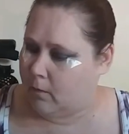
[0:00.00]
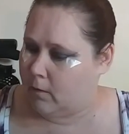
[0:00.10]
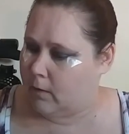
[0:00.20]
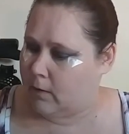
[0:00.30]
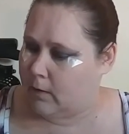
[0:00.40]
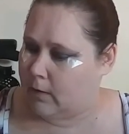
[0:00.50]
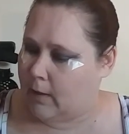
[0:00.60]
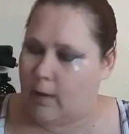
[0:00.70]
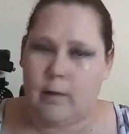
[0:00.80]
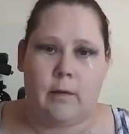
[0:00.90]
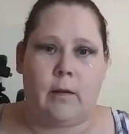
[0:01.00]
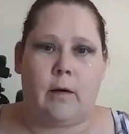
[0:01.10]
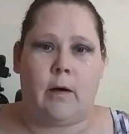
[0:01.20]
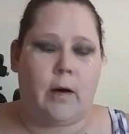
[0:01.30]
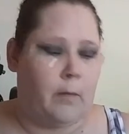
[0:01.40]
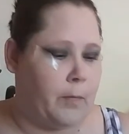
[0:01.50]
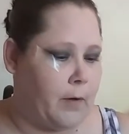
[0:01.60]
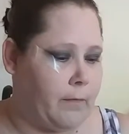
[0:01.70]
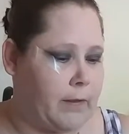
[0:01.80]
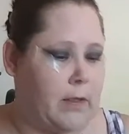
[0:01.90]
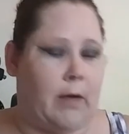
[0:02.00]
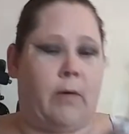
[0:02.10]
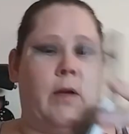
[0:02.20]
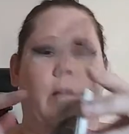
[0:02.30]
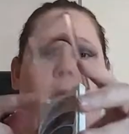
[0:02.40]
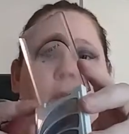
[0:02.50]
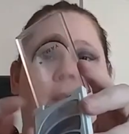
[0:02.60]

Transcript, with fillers: Look at that. There, uh, perfect. Now we're going to go